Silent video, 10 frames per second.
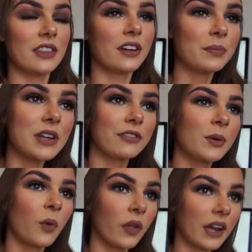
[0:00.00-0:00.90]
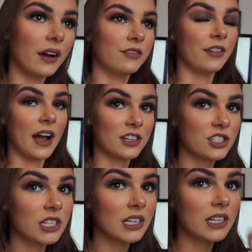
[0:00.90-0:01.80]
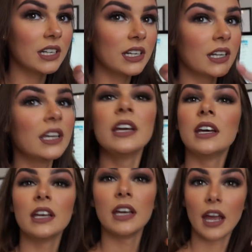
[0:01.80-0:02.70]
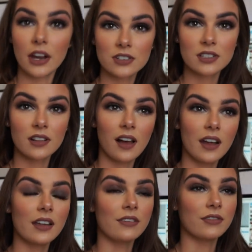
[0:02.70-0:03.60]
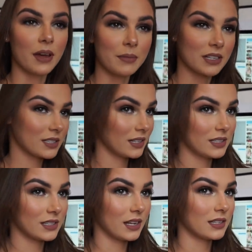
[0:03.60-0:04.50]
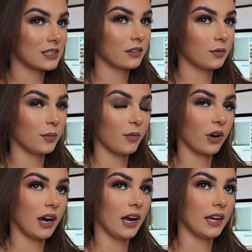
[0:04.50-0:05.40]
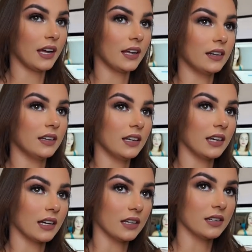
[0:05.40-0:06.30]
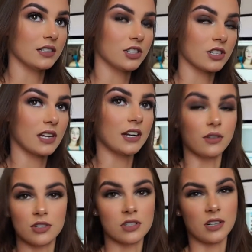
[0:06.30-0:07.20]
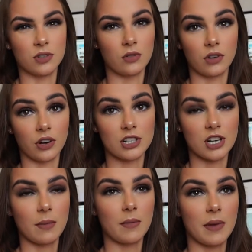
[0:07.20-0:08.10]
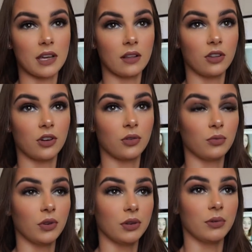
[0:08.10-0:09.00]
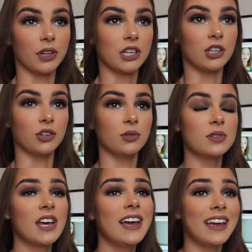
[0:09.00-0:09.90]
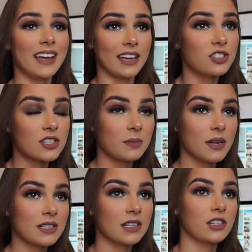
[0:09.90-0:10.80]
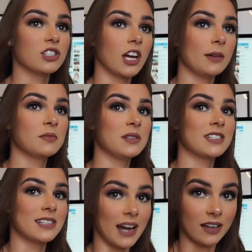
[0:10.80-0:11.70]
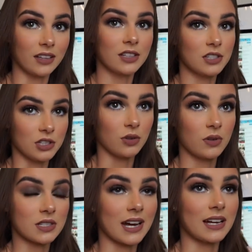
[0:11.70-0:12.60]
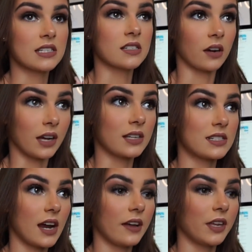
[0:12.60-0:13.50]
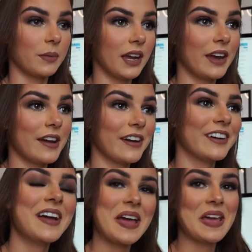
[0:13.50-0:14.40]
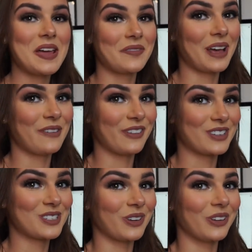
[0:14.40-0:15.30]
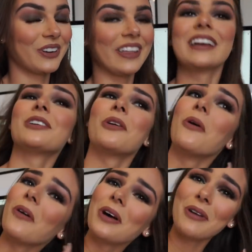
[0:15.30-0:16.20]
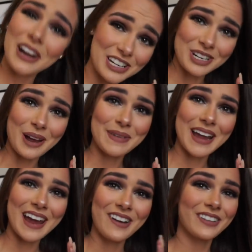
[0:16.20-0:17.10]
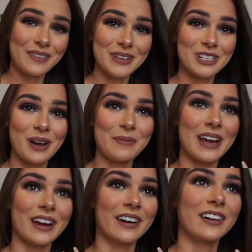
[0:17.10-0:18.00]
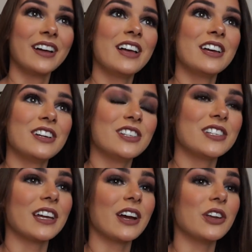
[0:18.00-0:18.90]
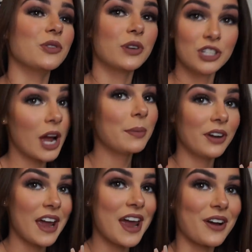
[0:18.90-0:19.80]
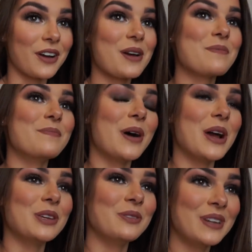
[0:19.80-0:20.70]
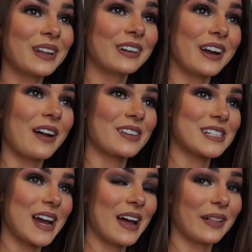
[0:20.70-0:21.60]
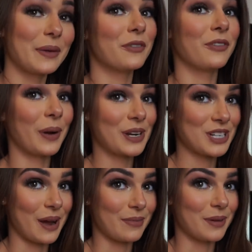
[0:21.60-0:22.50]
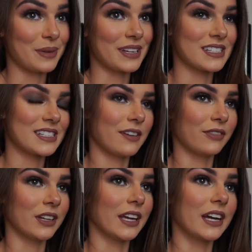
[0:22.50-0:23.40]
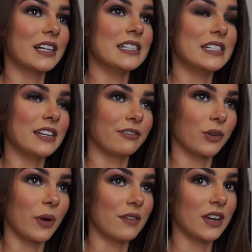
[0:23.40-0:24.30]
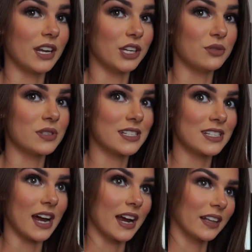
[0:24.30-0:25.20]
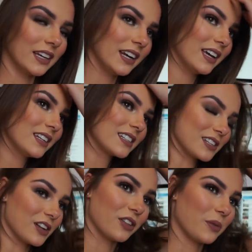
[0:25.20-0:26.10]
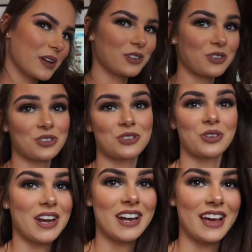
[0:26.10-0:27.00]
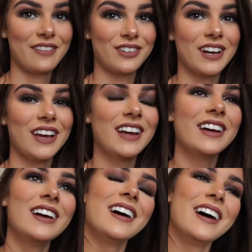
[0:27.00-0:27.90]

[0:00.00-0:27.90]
They're definitely more like a fashion hair salon, if that makes any sense, a little bit more high-end, and just, I know she's gonna do a great job and make it look really, really cute, and she's amazing because she helps me style it too, because I suck at styling my hair, and when I first told her, like, Nichole, I want to chop my hair, let me chop my hair, she's like, you can chop your hair, but you need to learn how to style it before I chop it, because it's definitely, like, a different way of getting used to styling it, because otherwise I'll just straighten it every day.